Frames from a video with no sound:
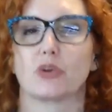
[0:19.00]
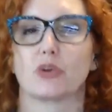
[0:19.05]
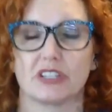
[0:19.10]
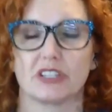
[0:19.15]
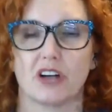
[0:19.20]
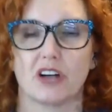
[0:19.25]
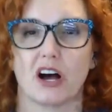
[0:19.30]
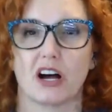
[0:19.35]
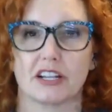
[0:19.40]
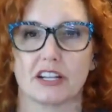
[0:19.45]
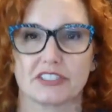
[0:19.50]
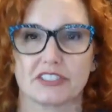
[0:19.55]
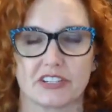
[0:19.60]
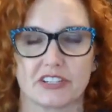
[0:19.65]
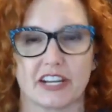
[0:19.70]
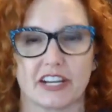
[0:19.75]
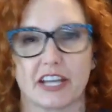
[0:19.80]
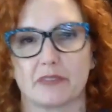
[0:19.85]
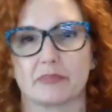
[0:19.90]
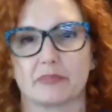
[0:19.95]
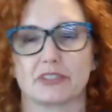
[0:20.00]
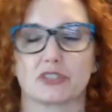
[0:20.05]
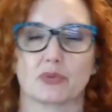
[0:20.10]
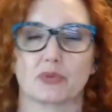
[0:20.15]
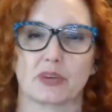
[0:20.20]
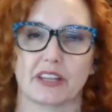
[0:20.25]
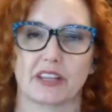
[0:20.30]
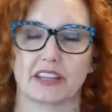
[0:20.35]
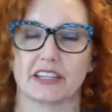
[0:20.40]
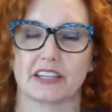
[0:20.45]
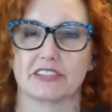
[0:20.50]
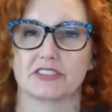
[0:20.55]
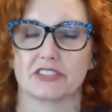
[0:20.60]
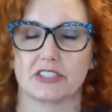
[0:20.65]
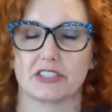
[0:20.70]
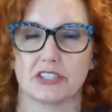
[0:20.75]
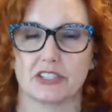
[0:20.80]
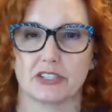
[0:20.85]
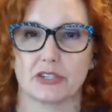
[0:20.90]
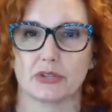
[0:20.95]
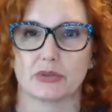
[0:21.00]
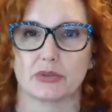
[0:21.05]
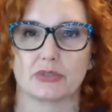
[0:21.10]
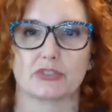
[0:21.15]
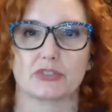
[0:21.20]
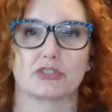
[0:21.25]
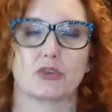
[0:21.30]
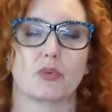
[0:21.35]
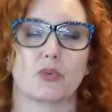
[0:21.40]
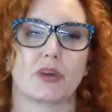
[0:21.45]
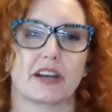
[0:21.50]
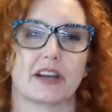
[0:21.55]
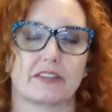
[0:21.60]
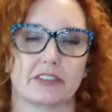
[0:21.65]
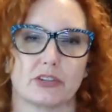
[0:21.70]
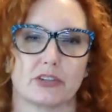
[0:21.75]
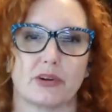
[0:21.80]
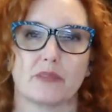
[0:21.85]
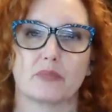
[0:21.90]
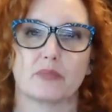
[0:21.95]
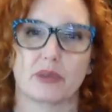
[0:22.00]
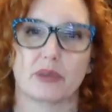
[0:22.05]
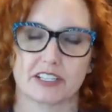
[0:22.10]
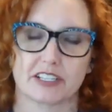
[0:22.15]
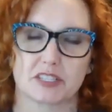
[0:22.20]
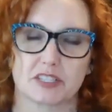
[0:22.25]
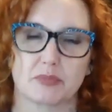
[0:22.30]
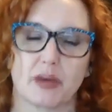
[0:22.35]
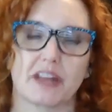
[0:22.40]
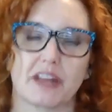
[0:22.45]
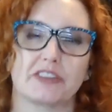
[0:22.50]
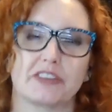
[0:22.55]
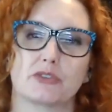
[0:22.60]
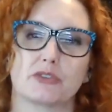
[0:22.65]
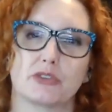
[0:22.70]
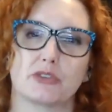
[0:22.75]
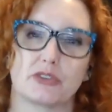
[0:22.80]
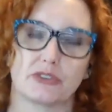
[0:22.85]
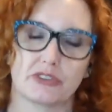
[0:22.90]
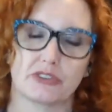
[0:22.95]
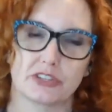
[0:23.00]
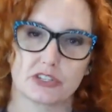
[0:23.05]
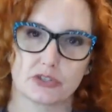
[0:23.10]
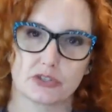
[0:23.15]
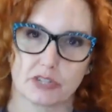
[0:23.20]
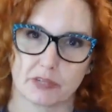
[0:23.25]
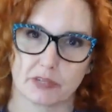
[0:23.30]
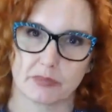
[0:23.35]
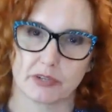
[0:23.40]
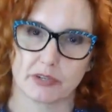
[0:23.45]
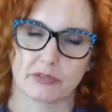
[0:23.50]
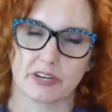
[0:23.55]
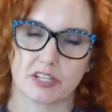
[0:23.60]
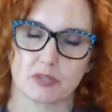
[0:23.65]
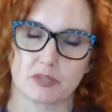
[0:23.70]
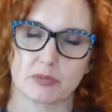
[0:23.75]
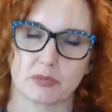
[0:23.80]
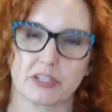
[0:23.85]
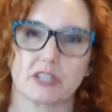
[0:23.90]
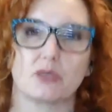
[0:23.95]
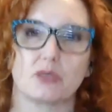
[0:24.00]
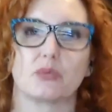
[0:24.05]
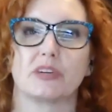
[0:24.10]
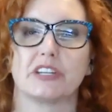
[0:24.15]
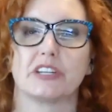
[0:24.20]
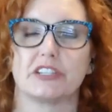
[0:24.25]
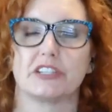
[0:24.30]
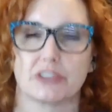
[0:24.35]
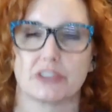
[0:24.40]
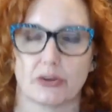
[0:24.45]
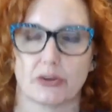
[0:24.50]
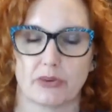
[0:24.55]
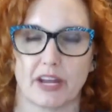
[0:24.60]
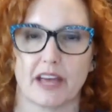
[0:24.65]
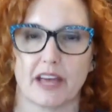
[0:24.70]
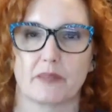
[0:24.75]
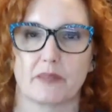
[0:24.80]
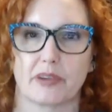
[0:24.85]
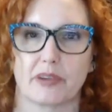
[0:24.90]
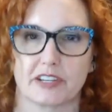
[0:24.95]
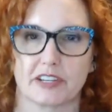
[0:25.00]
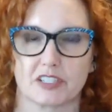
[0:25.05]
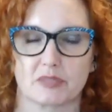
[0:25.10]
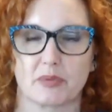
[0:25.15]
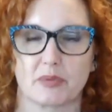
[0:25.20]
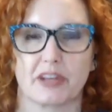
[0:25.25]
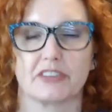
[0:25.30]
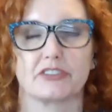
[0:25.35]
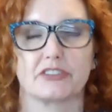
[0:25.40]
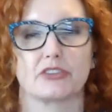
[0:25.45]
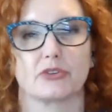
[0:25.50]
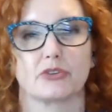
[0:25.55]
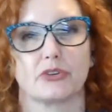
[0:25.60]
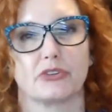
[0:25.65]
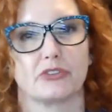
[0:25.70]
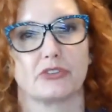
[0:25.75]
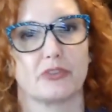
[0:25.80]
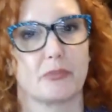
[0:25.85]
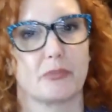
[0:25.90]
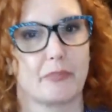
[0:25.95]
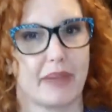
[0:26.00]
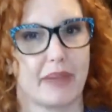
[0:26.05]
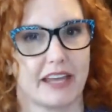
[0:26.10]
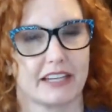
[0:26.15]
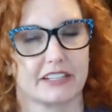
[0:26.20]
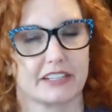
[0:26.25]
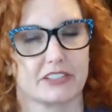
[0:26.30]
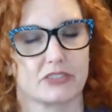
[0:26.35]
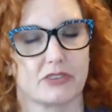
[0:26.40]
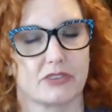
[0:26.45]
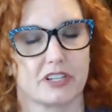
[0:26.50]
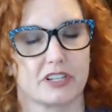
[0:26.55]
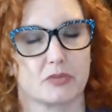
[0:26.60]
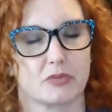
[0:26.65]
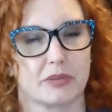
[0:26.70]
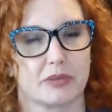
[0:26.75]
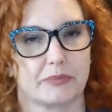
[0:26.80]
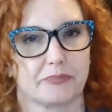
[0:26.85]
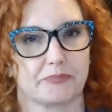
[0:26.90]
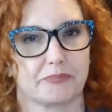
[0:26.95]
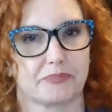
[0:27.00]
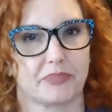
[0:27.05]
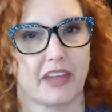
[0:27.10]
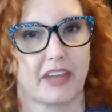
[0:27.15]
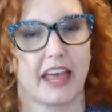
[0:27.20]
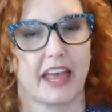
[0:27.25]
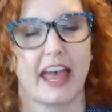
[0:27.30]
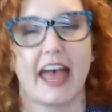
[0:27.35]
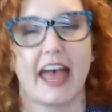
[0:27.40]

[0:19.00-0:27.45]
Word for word: You're going to alternate between these two. So whenever you have brown spots, you'll use the treatment regimen. When you don't have brown spots, you'll use the maintenance regimen.